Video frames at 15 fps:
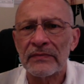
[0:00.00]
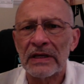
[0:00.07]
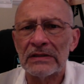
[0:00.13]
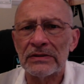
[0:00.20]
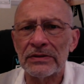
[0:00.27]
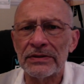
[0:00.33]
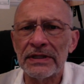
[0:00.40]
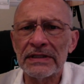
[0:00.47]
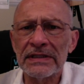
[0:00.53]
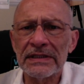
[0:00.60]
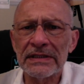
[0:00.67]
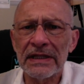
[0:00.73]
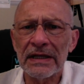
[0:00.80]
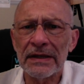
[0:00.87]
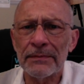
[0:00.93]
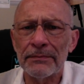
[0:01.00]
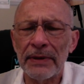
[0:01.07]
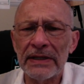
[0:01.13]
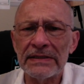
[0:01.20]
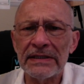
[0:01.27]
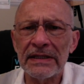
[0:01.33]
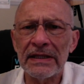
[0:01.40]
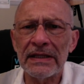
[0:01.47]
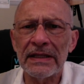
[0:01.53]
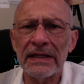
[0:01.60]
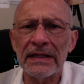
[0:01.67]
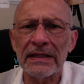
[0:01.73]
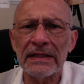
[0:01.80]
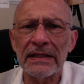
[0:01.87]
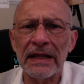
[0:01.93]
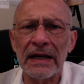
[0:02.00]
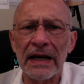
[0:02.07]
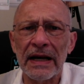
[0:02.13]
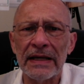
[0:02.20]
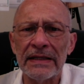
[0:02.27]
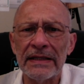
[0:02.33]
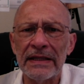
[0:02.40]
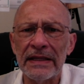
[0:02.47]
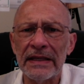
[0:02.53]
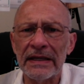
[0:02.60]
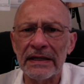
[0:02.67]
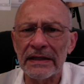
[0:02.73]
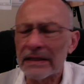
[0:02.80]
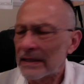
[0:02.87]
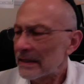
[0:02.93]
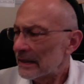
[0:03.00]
So this is basically the idea.